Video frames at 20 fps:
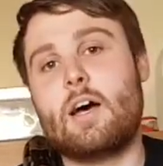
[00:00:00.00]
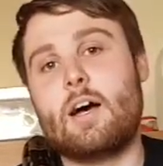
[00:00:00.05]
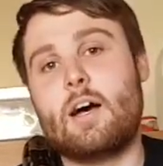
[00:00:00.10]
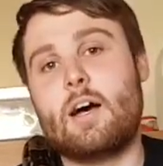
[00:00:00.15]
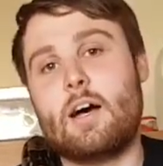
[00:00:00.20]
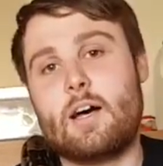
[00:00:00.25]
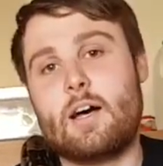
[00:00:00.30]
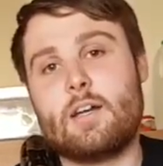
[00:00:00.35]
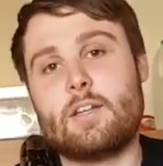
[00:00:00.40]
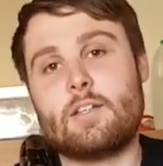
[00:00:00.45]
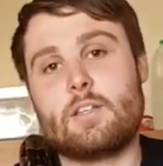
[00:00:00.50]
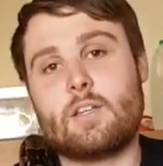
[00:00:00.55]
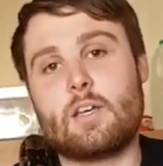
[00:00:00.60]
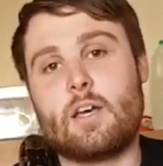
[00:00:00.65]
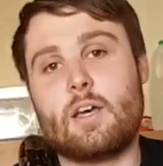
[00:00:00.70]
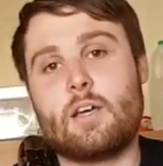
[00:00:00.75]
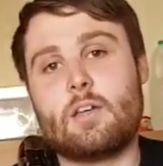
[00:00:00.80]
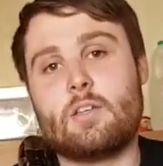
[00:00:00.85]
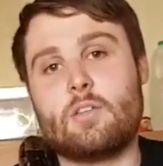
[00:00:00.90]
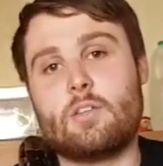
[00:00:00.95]
and
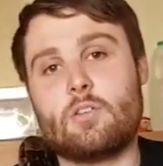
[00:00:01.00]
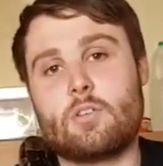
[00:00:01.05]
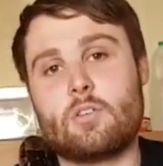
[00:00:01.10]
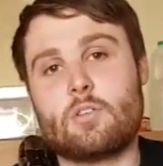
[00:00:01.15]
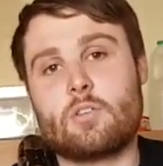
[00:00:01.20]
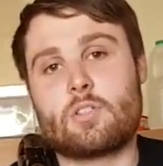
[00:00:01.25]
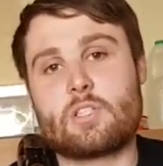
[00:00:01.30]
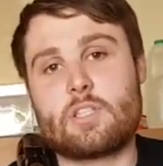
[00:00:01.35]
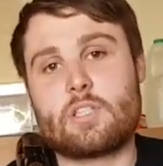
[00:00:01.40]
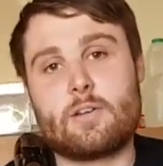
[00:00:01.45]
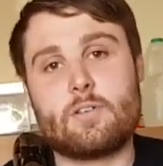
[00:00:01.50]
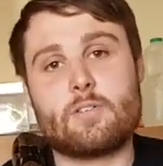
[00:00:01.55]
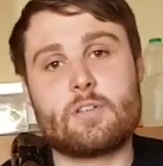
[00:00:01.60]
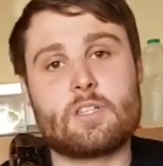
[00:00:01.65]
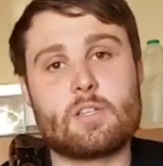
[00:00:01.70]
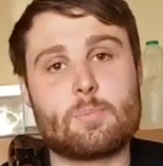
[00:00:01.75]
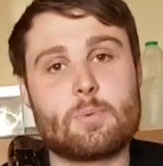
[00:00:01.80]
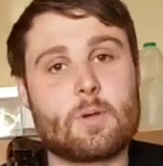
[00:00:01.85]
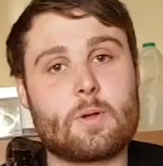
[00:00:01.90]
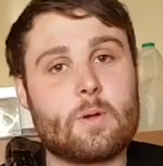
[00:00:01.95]
your
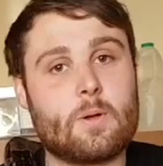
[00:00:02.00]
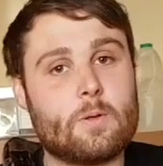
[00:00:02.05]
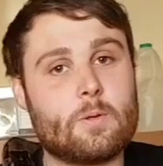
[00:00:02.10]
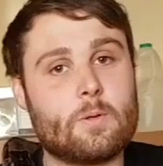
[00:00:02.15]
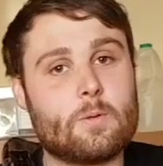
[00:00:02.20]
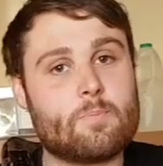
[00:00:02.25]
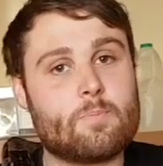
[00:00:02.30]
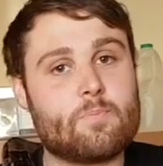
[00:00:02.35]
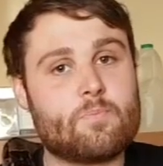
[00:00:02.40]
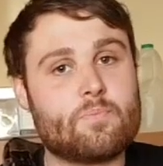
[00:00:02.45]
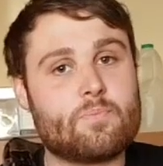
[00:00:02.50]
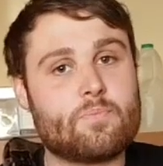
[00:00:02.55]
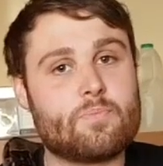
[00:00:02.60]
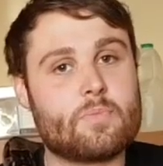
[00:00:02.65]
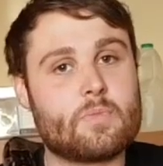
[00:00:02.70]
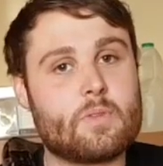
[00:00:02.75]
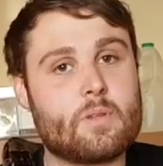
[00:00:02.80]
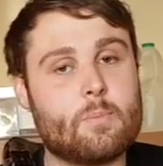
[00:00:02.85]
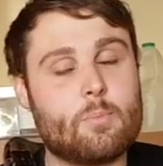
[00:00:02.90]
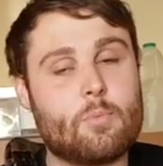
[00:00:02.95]
stereotypical
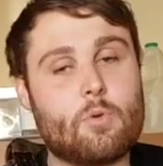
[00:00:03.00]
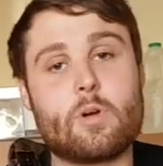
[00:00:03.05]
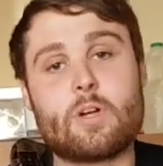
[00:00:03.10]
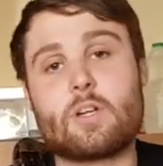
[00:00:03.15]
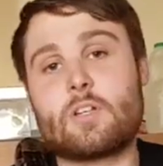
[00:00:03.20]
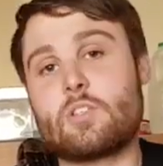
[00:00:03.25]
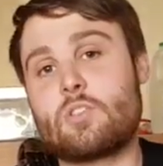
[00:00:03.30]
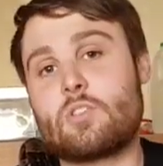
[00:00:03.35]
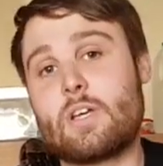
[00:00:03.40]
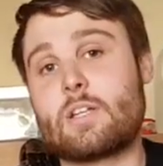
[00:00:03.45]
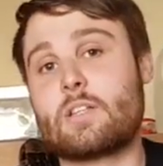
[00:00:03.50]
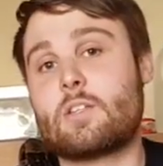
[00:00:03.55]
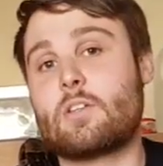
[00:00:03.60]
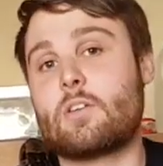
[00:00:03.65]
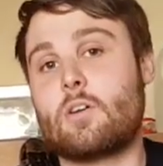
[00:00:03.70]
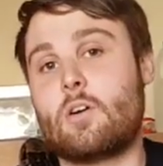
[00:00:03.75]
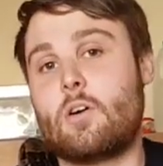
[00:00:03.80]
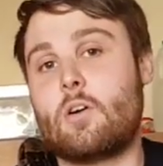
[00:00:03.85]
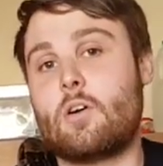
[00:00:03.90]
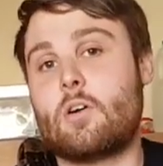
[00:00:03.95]
boa constrictor
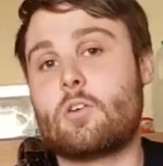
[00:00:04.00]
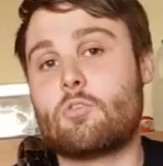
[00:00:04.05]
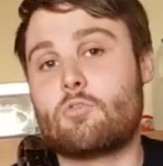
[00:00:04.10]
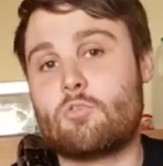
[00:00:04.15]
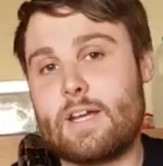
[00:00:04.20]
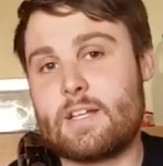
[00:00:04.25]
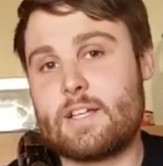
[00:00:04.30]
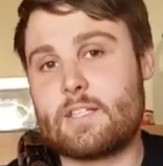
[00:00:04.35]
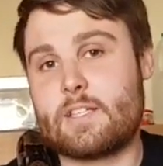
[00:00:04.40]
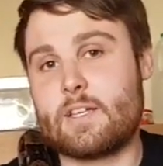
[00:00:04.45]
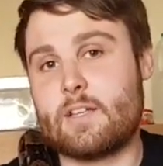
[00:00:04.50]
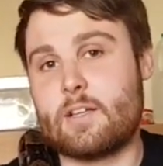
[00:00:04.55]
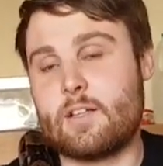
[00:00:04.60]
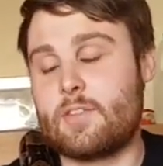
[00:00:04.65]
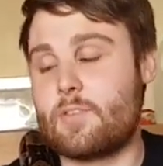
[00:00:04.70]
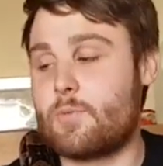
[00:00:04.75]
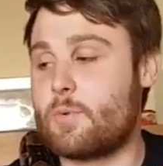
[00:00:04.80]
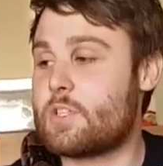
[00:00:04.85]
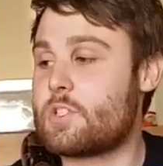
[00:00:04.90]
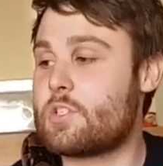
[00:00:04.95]
or red tail,
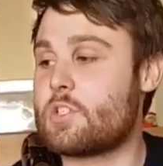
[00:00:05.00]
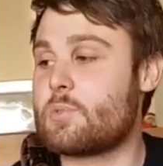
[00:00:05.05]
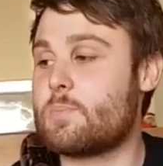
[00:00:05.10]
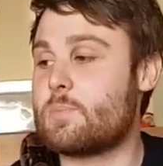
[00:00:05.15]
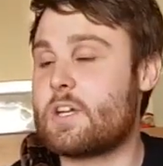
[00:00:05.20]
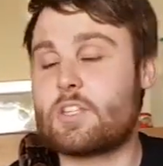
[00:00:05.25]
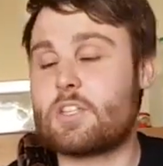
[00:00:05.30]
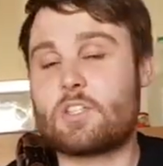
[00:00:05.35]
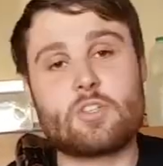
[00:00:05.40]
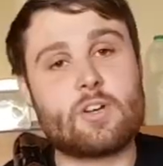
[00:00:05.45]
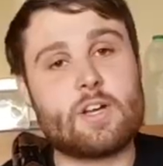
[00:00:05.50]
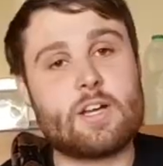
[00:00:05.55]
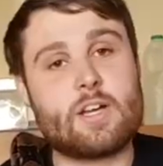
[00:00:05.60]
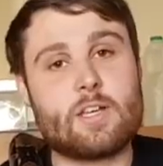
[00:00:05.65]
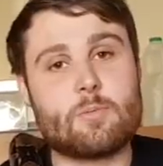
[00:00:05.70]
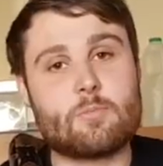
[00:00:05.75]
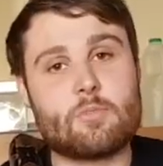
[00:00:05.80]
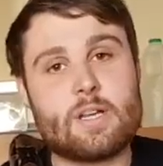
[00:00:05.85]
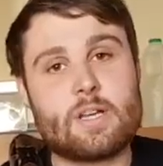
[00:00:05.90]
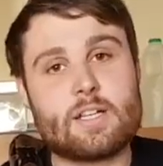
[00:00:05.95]
which is my
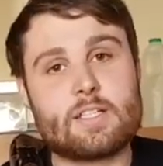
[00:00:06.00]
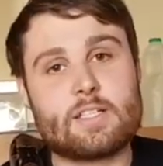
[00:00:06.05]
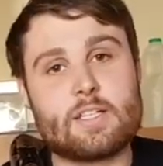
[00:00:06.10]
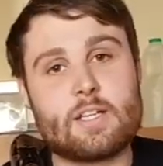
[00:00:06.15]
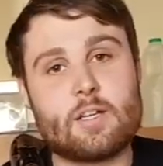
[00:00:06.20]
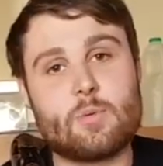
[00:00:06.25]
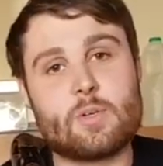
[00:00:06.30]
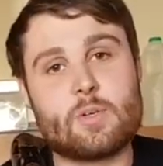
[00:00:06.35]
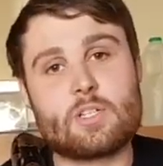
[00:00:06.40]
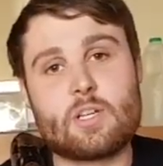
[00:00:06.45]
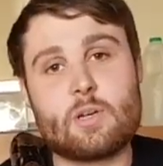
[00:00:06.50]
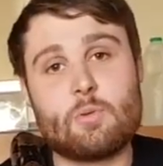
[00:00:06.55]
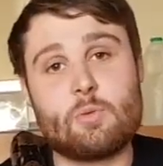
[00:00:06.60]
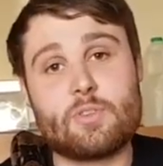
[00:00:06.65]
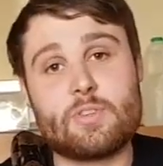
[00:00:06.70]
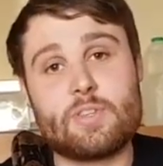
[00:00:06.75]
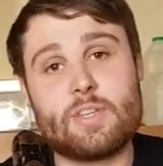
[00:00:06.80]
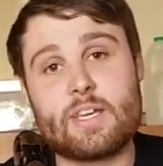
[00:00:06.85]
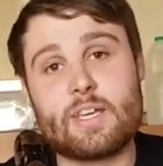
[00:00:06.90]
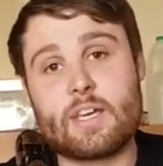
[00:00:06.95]
Cerinium red tail, which I
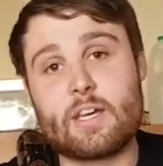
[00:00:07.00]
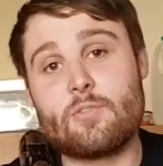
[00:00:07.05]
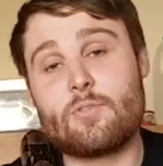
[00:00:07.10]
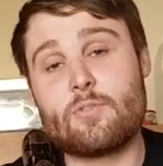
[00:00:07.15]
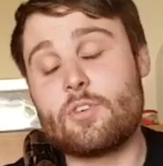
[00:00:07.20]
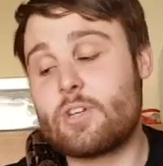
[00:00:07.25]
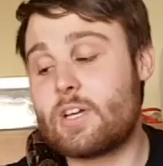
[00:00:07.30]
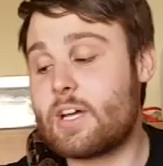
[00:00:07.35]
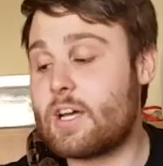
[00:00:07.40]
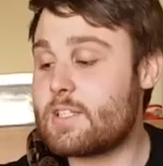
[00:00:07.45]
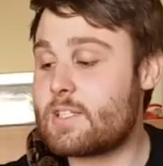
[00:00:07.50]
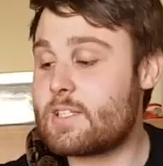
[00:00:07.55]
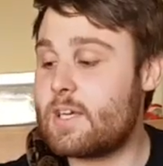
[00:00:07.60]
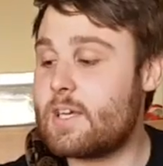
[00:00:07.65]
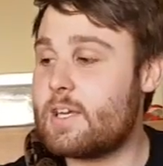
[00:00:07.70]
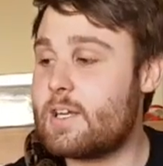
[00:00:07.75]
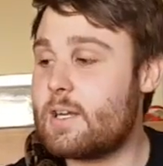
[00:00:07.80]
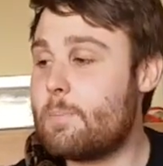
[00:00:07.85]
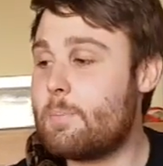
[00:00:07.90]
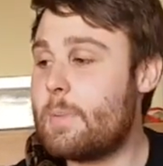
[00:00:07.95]
will take out for you guys
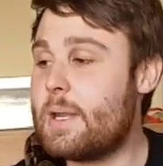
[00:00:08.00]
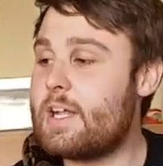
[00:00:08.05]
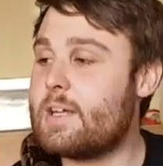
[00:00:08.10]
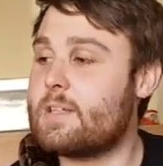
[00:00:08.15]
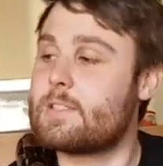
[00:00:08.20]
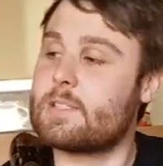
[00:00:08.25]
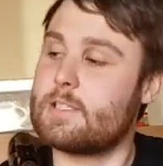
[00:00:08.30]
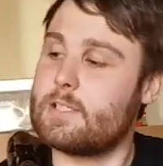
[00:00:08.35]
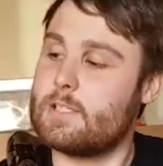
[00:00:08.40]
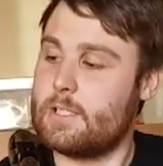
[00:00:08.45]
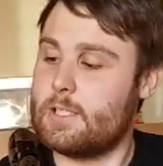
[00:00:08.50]
in a minute.